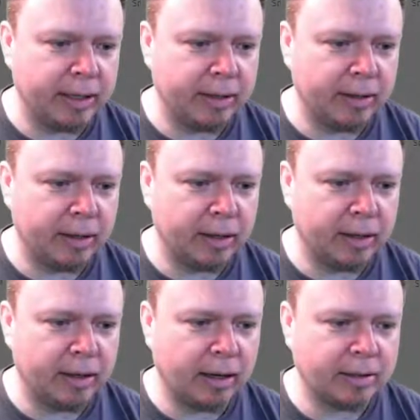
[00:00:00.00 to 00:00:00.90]
in
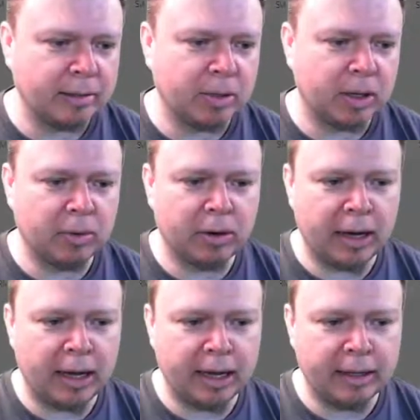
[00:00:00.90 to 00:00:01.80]
the item number
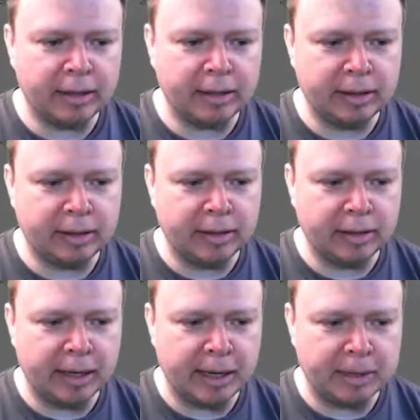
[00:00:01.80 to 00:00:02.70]
and in the
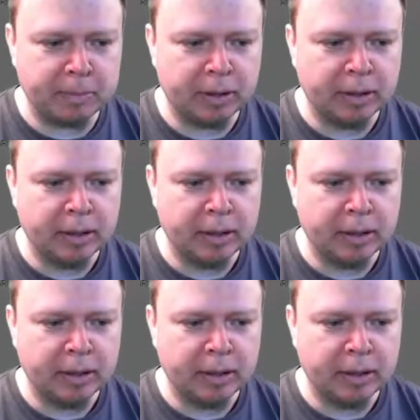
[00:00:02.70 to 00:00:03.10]
name.